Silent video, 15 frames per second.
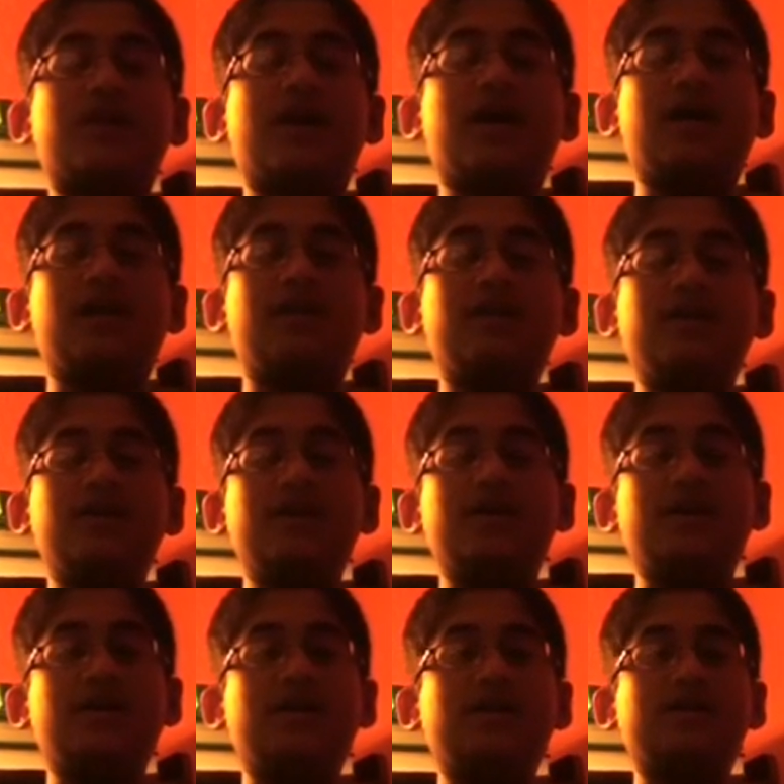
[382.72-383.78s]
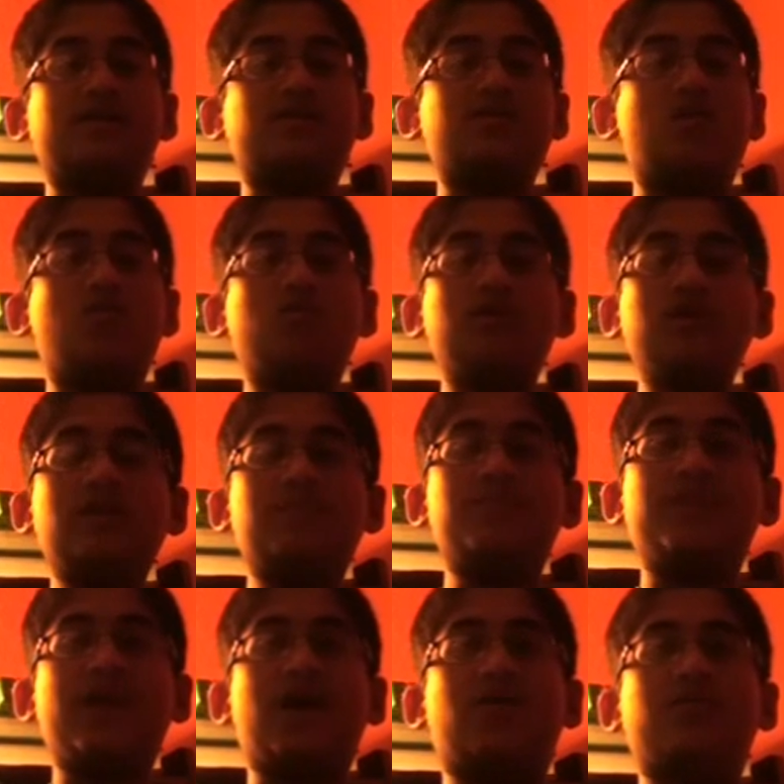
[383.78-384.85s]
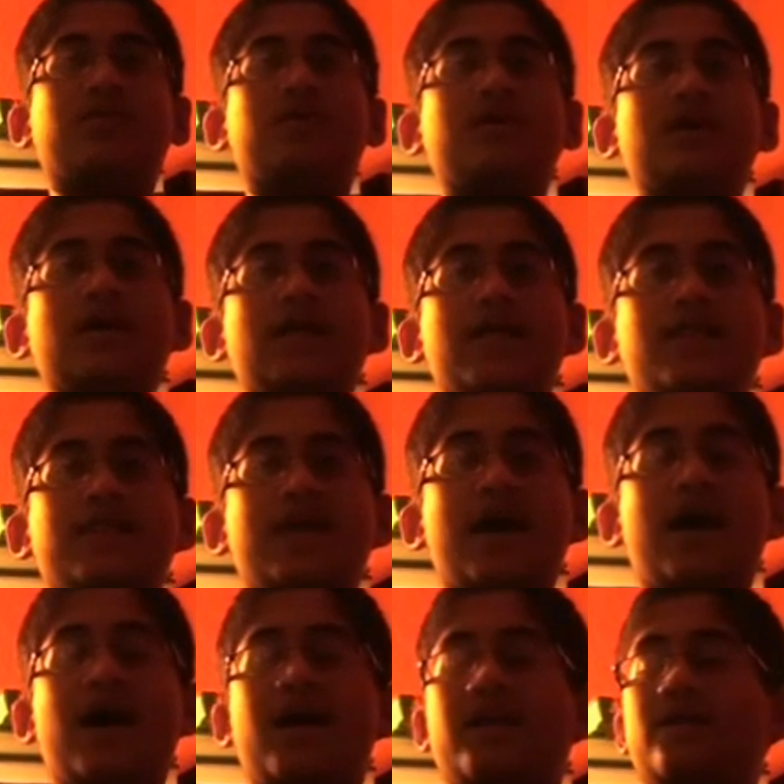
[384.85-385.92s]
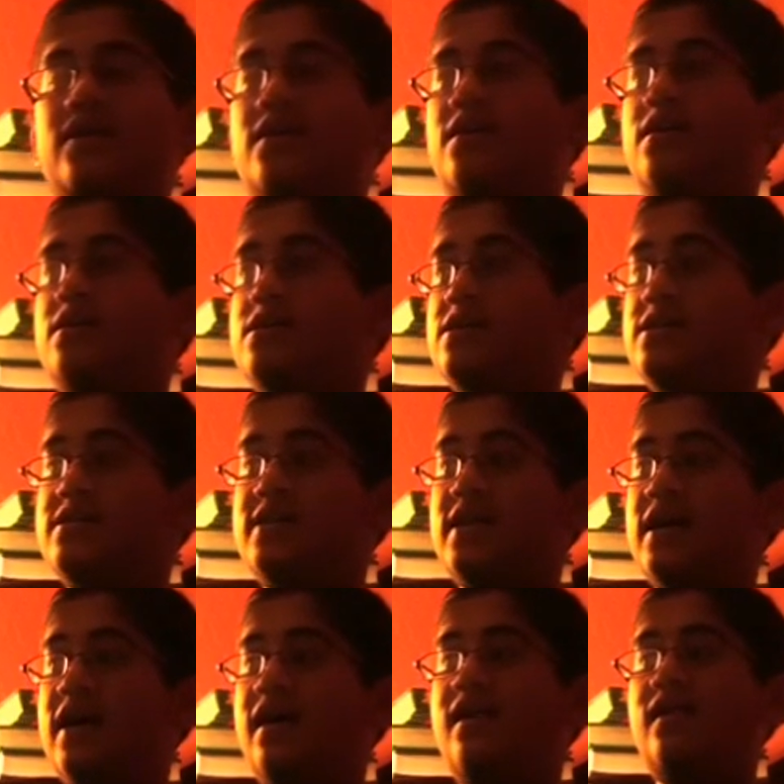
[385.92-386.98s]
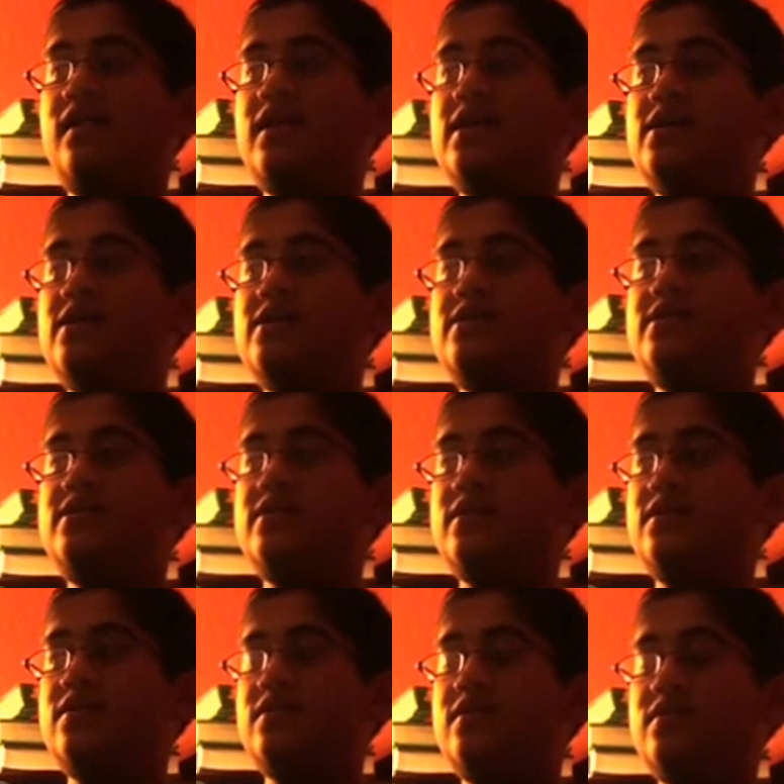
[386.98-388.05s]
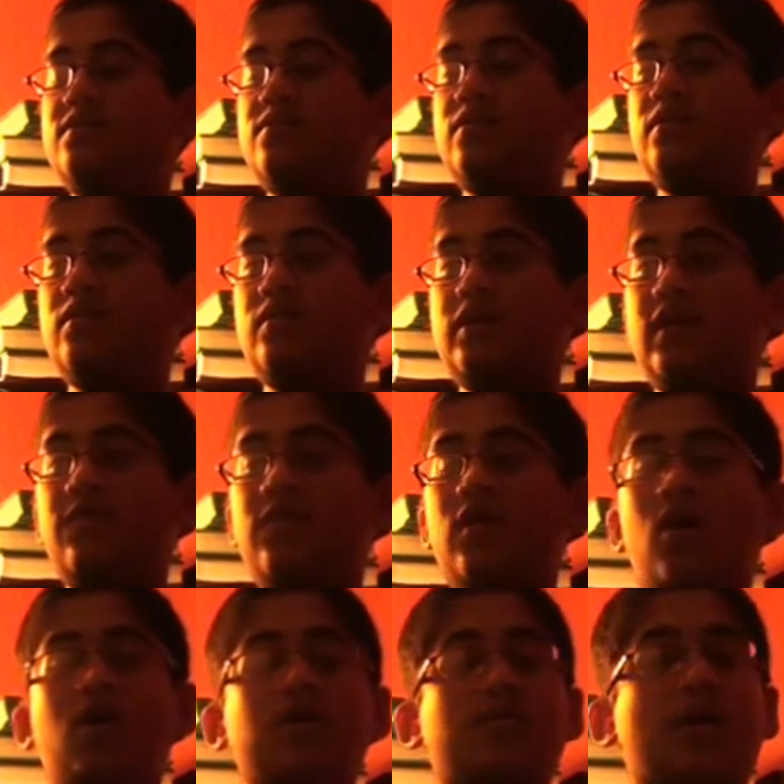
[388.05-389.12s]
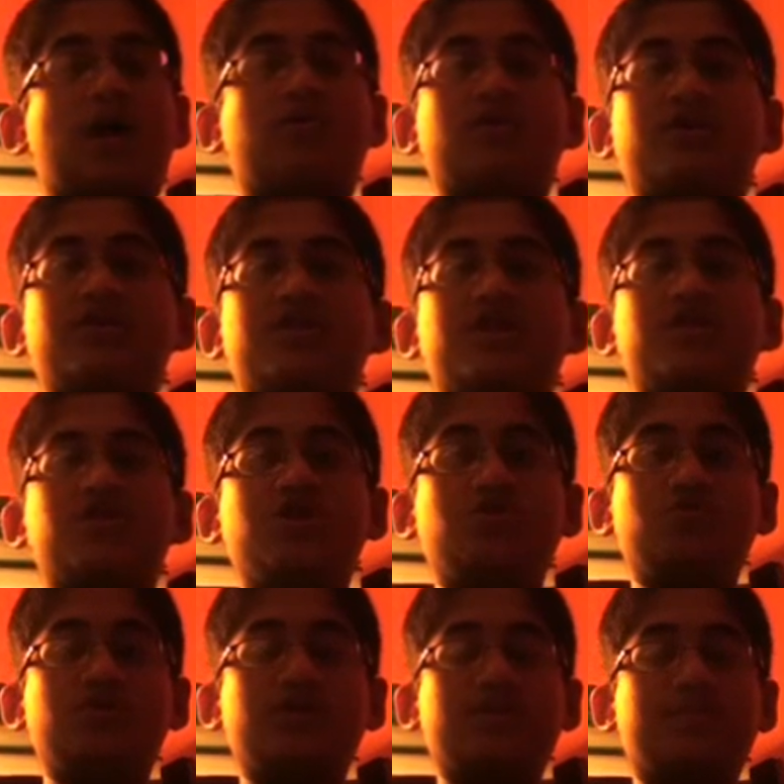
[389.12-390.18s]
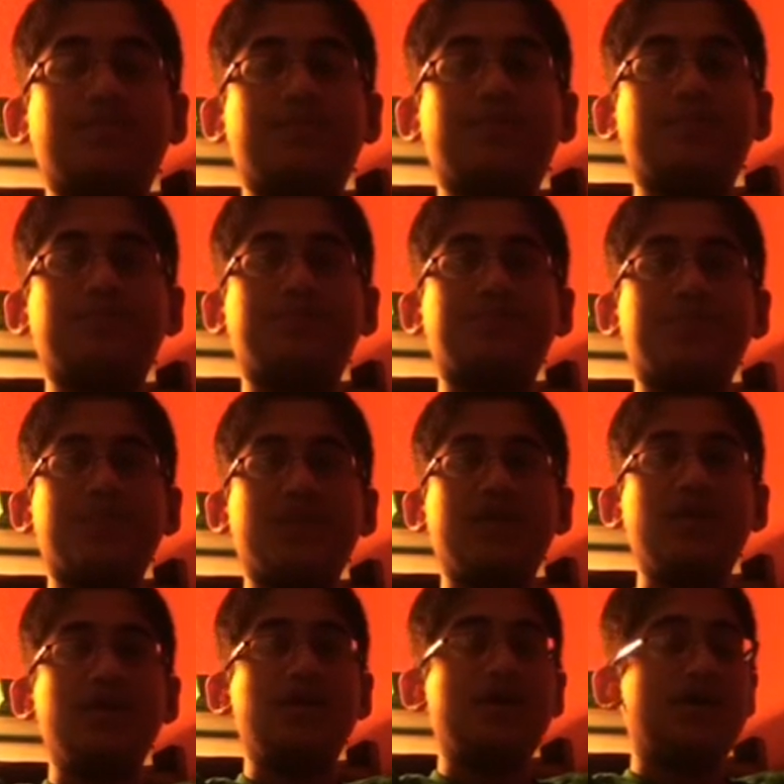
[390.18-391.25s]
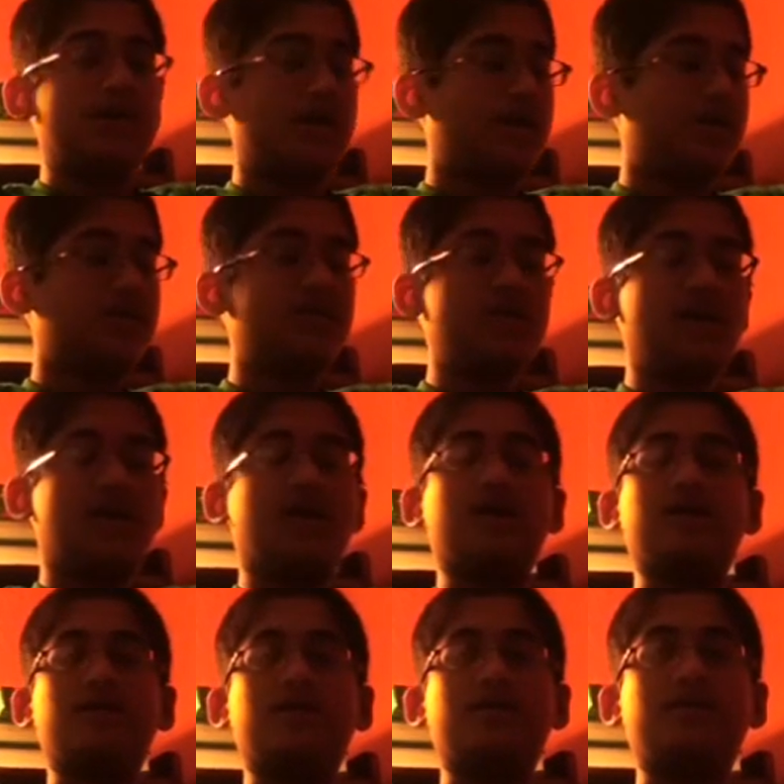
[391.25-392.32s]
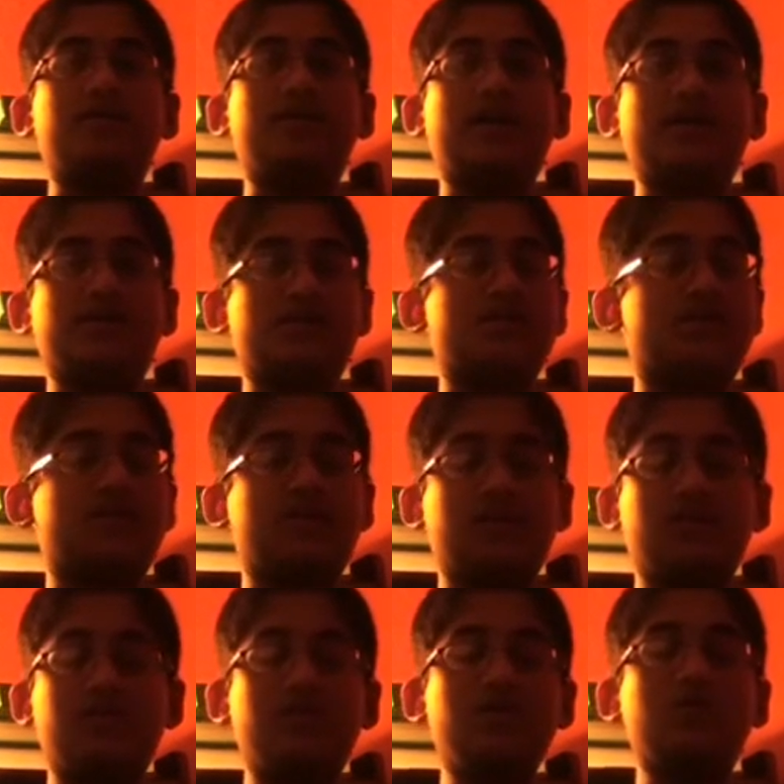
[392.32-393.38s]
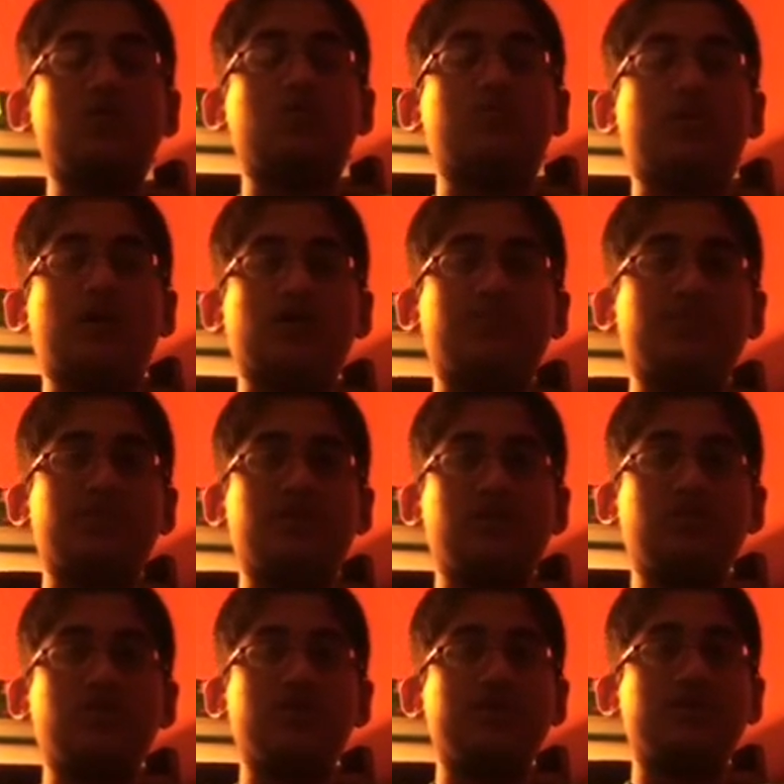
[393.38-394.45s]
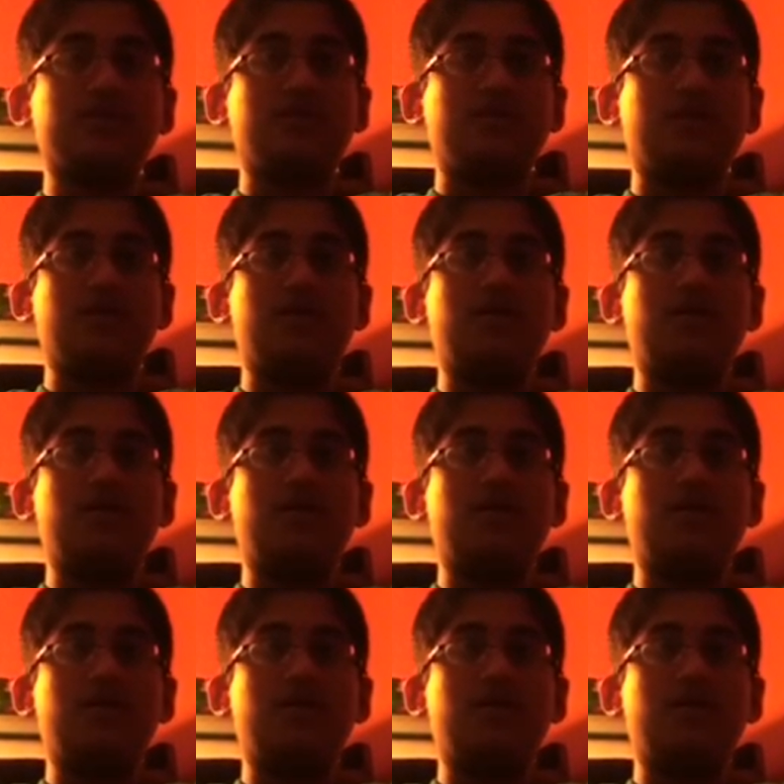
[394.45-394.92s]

Israel is holding them down, that Israel is giving all the powers to the Jews. And yeah, that's the two possible solutions.